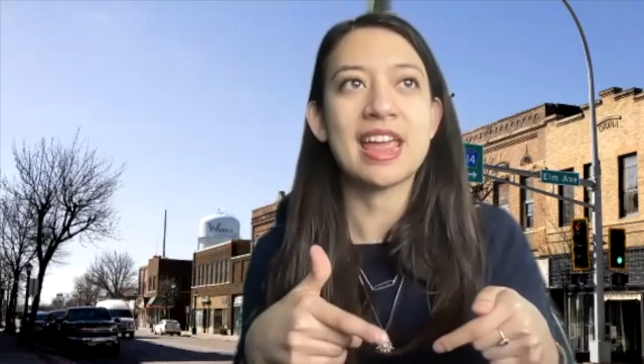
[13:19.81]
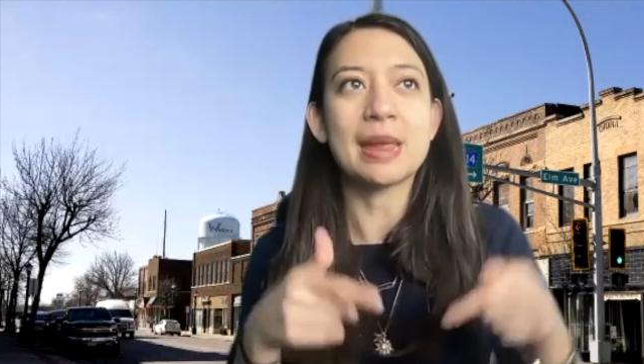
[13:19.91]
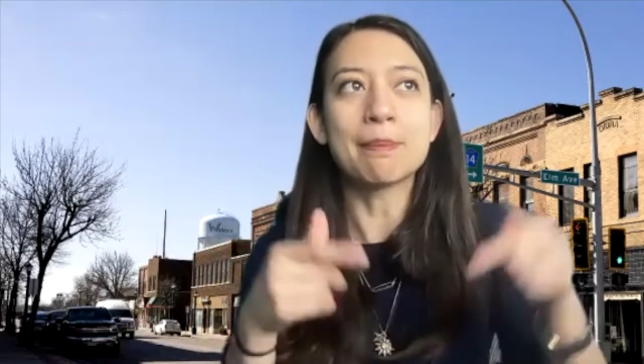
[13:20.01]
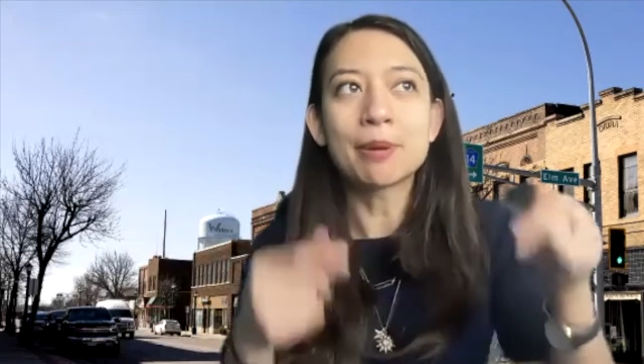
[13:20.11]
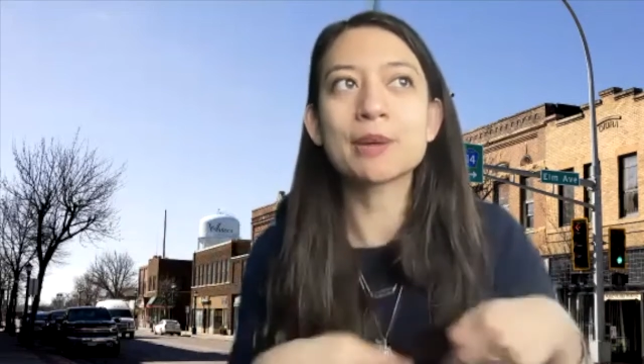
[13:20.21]

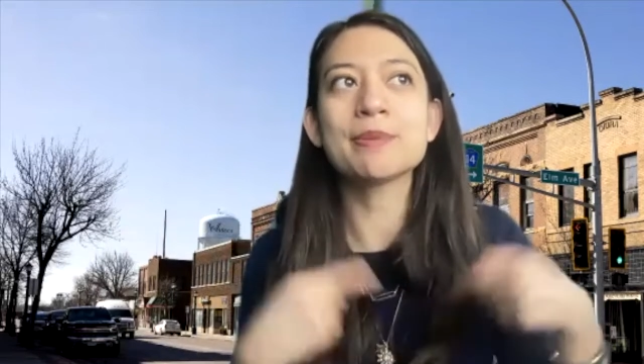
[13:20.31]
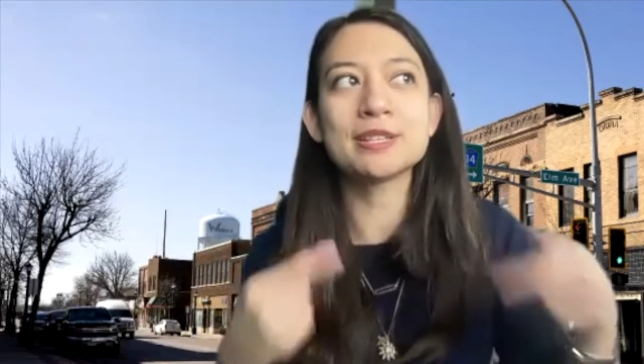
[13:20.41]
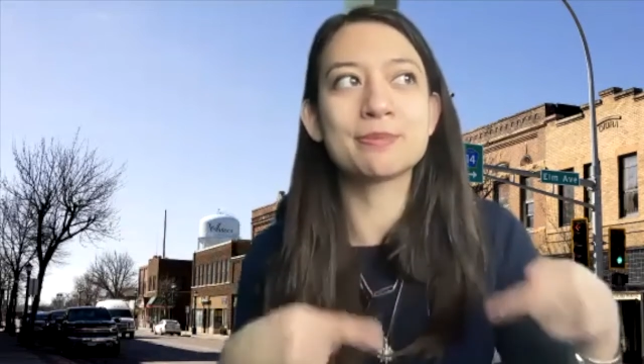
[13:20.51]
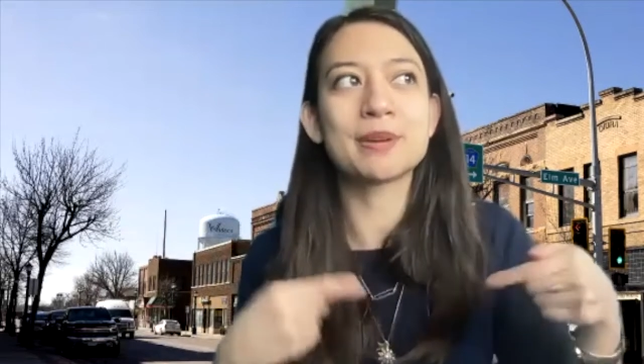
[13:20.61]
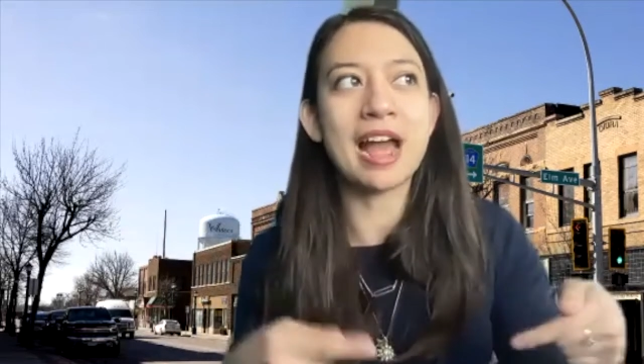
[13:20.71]
a
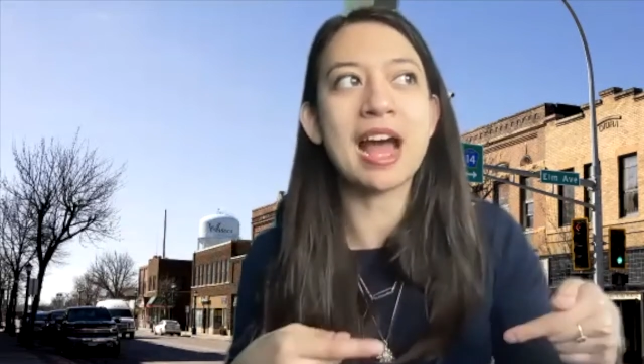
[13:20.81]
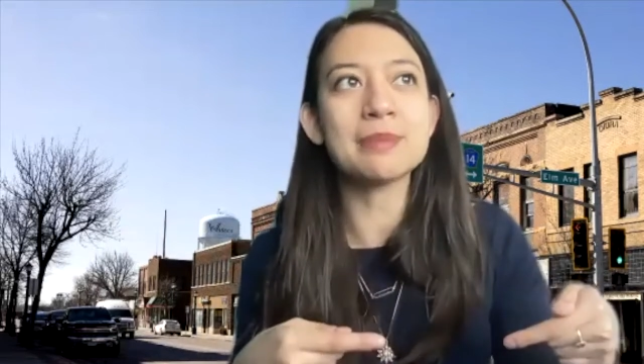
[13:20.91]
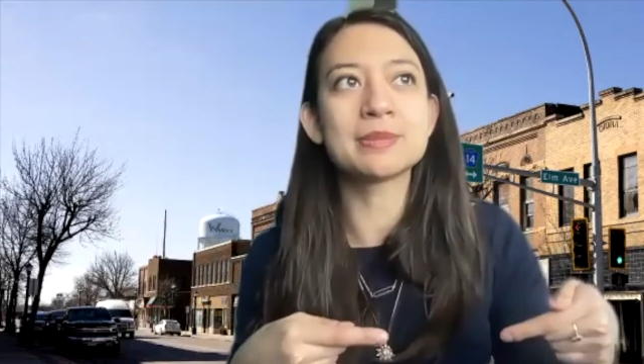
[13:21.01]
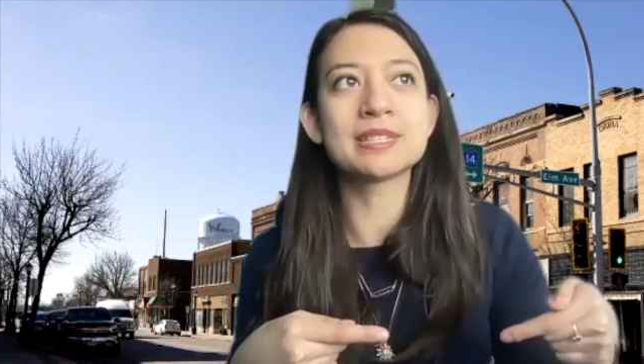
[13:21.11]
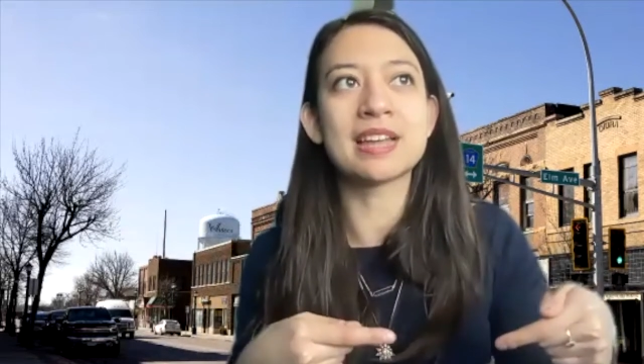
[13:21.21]
purpose
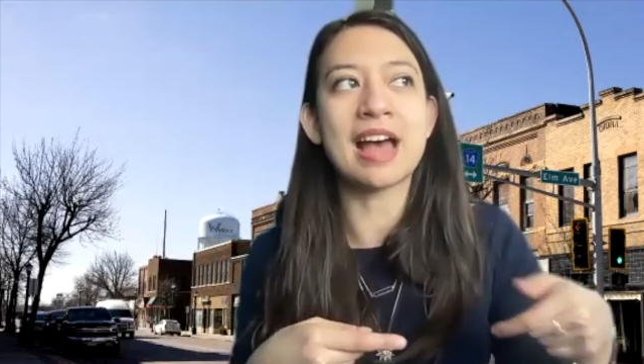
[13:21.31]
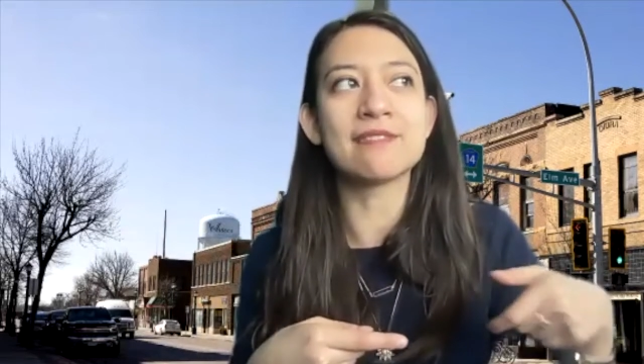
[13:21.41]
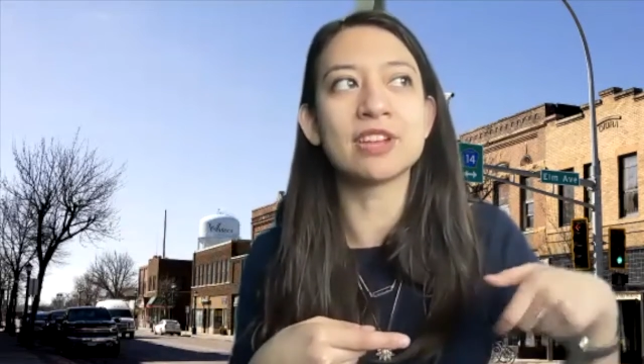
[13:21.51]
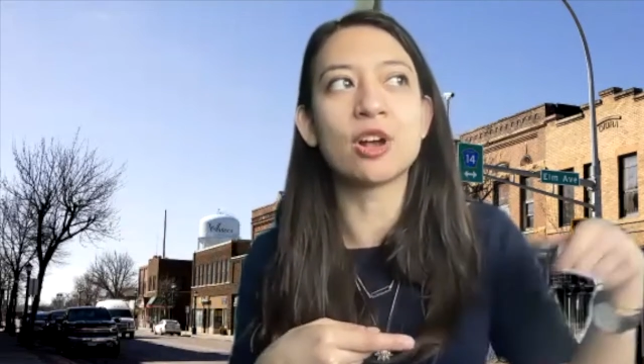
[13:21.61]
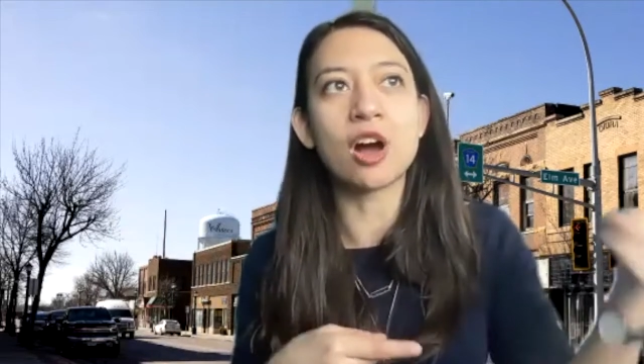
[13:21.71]
perhaps to
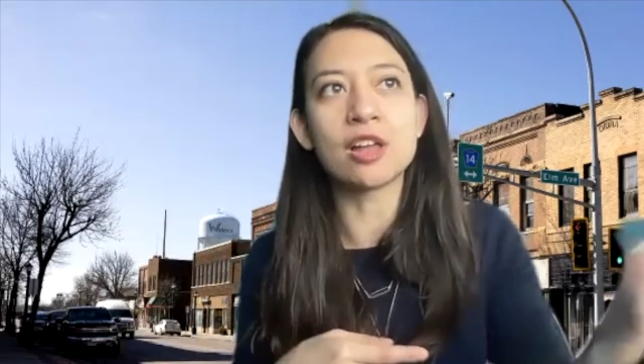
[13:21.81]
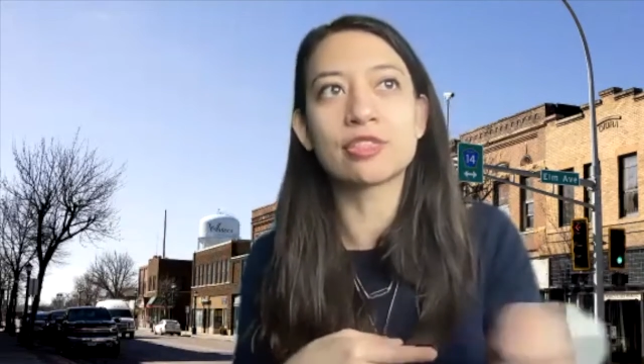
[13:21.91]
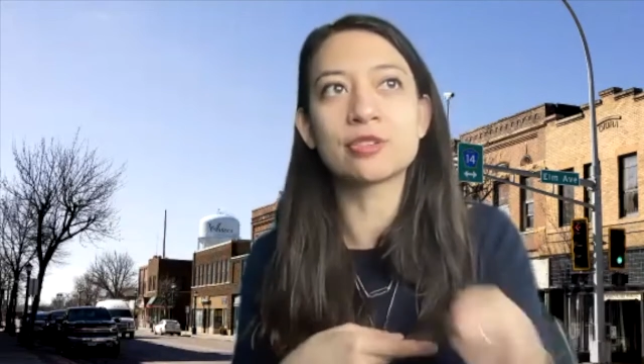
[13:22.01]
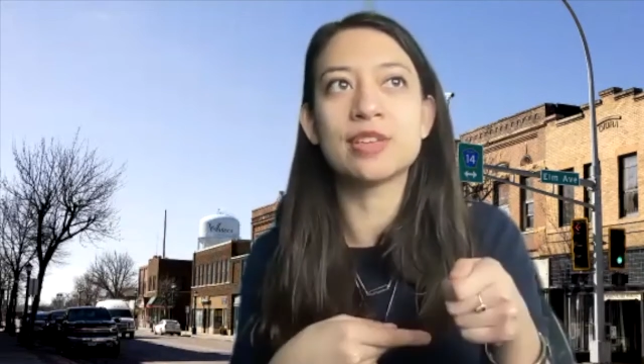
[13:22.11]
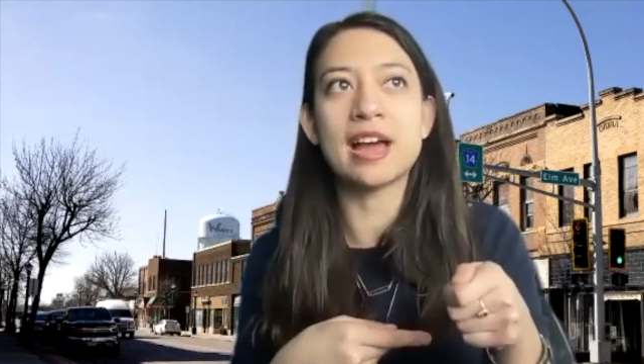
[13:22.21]
having gone
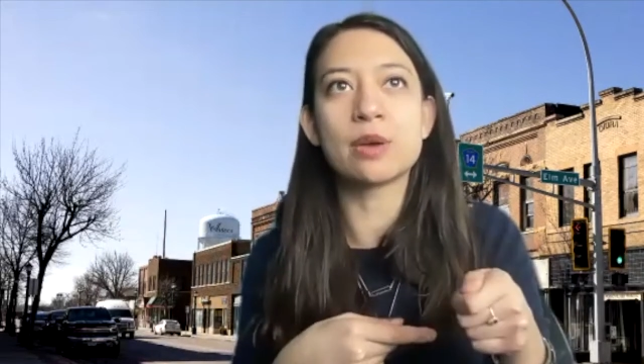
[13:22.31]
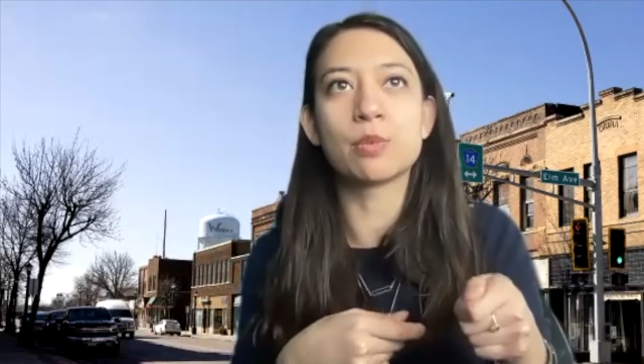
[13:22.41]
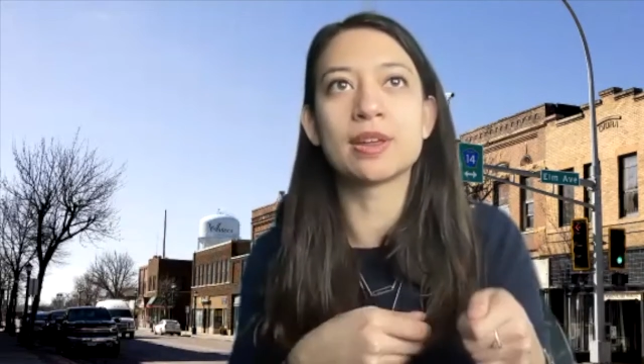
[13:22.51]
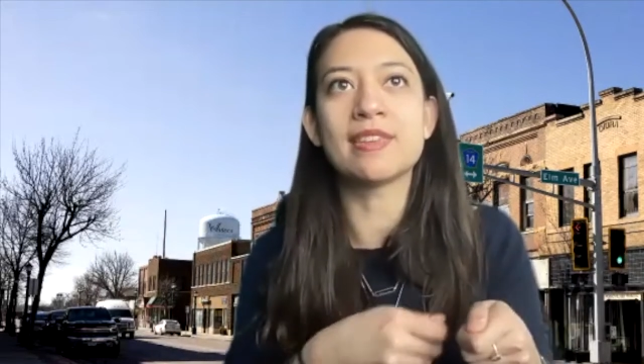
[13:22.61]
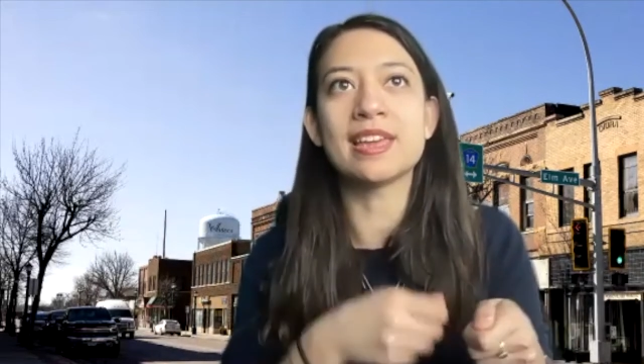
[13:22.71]
through that,
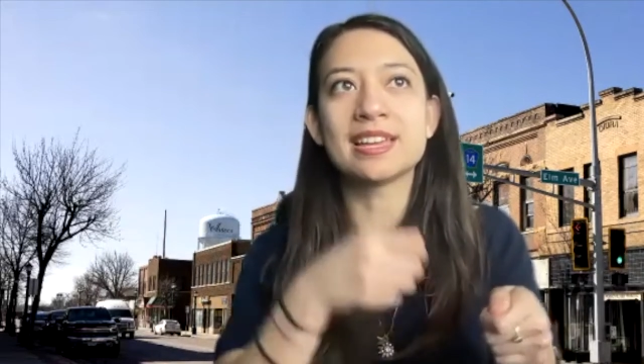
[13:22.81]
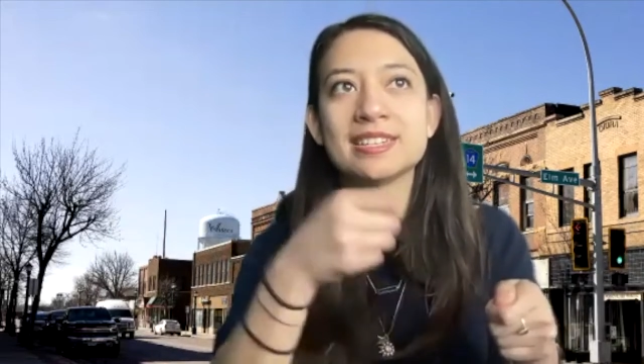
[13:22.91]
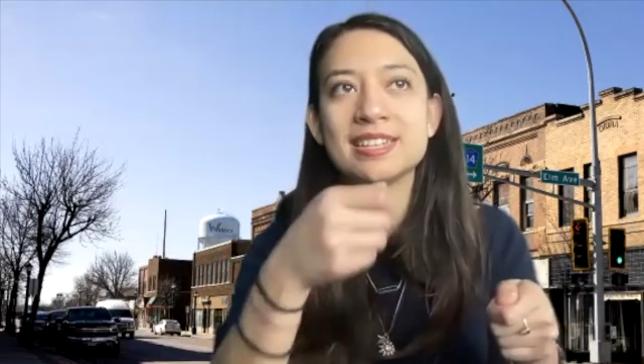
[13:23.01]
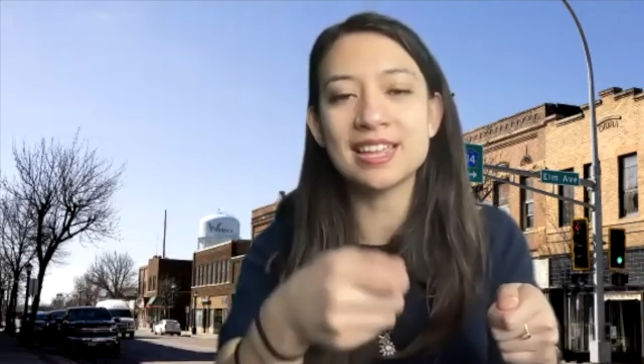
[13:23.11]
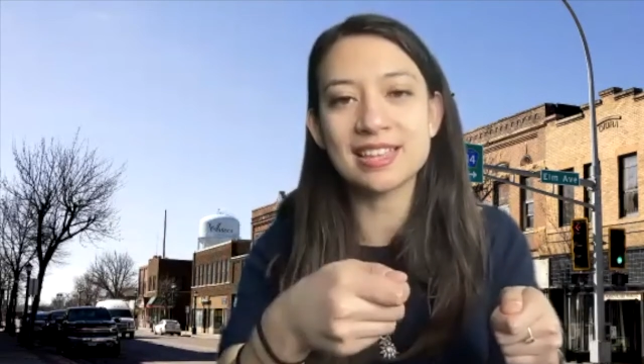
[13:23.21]
where they
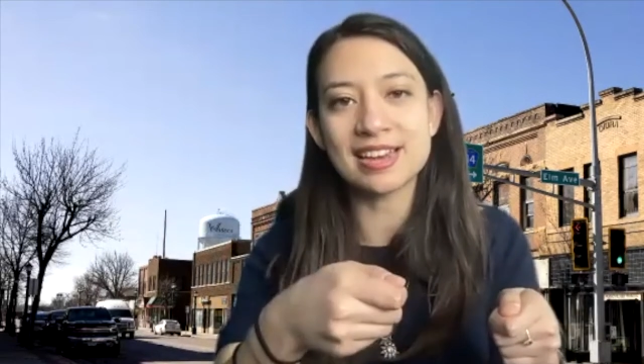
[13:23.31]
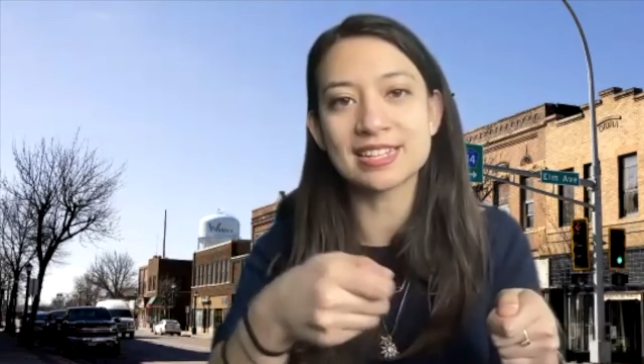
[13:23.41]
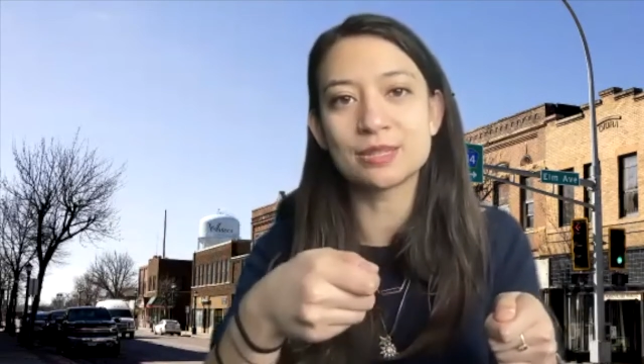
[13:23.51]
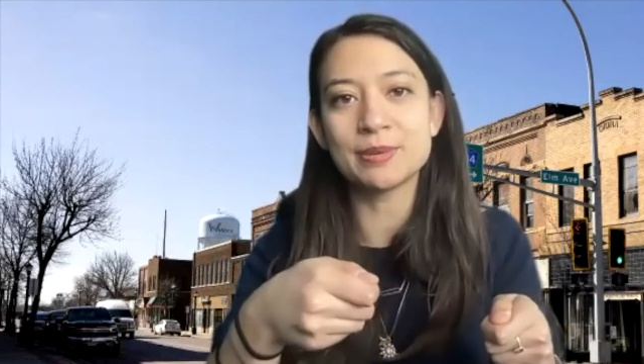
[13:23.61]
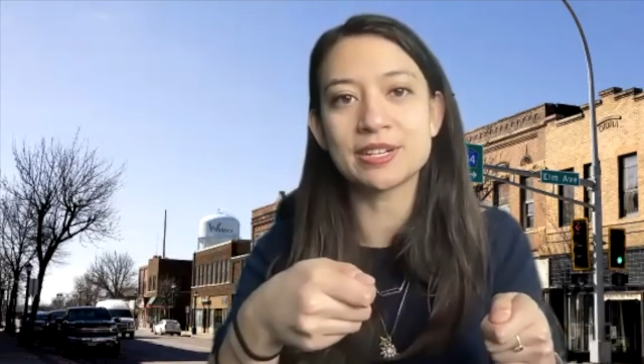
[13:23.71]
can take that
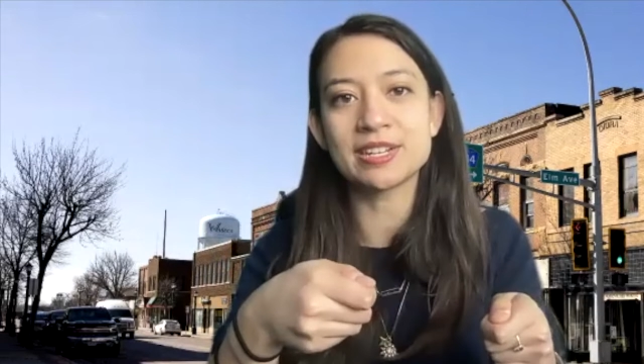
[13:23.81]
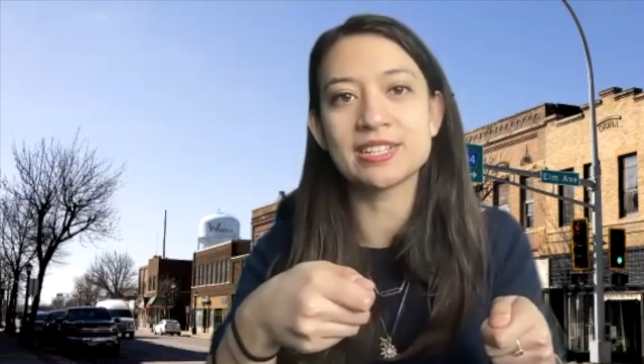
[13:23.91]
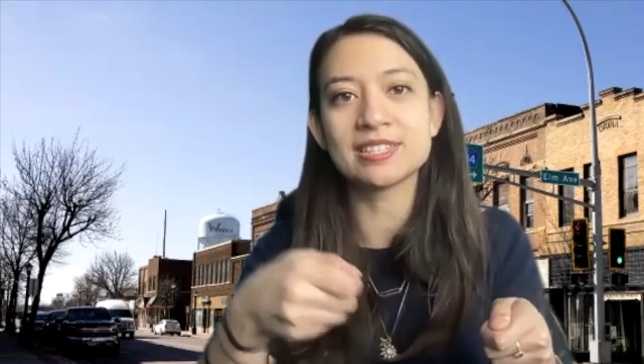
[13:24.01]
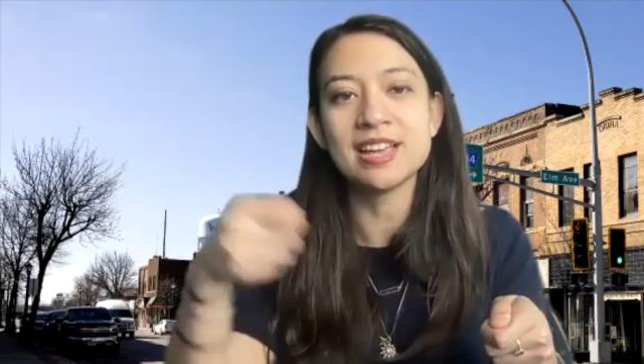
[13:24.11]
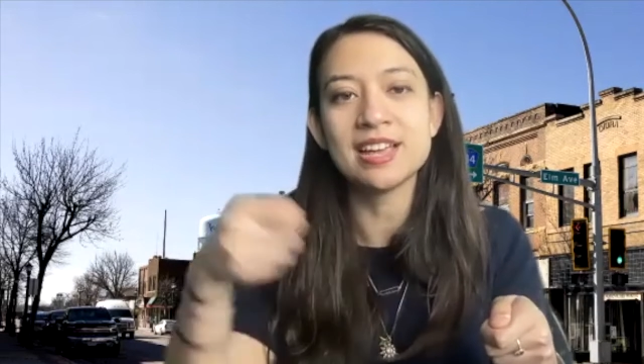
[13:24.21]
experience